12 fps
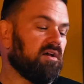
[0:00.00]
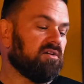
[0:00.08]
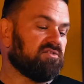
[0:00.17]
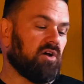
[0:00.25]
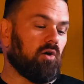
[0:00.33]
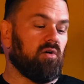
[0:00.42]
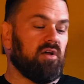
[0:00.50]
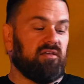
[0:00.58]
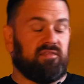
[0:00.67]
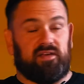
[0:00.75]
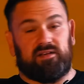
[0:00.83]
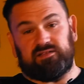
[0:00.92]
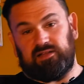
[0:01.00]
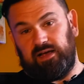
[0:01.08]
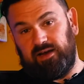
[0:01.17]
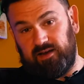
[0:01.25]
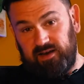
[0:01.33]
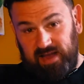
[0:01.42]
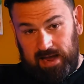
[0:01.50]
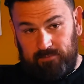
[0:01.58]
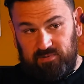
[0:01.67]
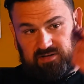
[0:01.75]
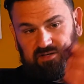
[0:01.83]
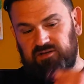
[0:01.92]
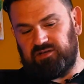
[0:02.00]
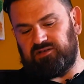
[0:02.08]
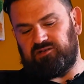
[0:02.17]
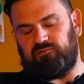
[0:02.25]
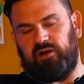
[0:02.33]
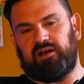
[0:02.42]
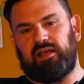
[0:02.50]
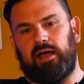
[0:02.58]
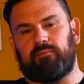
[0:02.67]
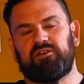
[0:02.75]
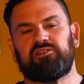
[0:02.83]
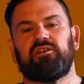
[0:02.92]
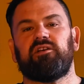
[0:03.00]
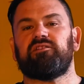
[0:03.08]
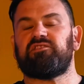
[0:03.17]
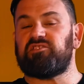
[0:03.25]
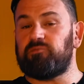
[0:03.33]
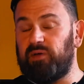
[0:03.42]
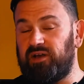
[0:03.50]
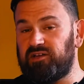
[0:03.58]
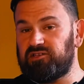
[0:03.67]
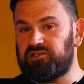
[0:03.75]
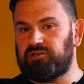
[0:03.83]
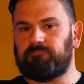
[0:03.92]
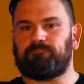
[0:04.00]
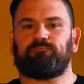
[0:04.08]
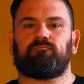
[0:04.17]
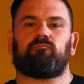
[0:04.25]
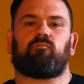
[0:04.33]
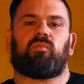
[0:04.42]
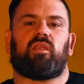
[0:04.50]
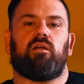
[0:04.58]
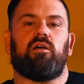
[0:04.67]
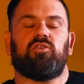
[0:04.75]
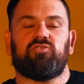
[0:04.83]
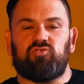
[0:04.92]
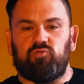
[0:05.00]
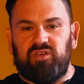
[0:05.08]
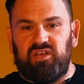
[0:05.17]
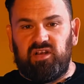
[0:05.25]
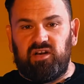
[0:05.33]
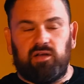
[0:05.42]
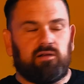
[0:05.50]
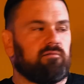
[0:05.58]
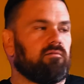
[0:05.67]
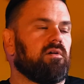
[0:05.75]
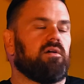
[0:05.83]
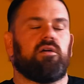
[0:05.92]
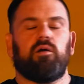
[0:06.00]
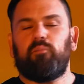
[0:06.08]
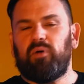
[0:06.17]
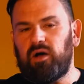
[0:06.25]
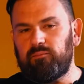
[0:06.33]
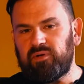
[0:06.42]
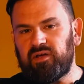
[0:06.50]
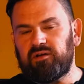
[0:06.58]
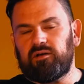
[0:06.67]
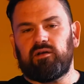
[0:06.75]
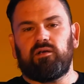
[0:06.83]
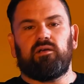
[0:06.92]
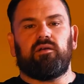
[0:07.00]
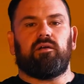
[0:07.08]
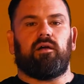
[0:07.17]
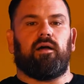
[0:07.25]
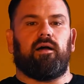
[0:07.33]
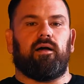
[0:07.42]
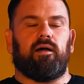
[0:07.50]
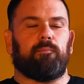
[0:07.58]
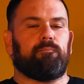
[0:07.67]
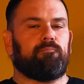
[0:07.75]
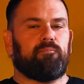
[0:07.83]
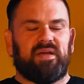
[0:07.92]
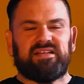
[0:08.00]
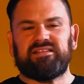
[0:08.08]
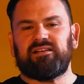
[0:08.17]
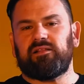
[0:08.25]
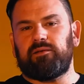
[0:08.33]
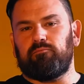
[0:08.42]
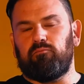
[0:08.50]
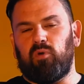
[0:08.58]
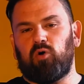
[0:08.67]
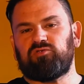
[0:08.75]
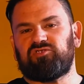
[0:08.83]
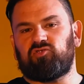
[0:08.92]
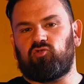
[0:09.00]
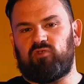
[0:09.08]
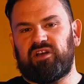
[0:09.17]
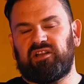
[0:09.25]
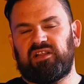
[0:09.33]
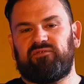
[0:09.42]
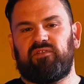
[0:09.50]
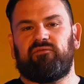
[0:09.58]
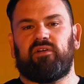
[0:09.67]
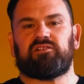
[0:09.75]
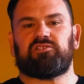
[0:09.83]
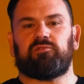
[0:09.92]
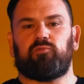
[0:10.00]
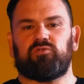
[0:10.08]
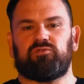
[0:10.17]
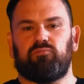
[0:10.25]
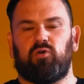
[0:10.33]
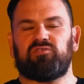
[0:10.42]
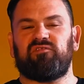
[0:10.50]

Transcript: So things like cabbage, this is red cabbage, spinach, zucchini, pumpkin, basically most green leafy vegetables, most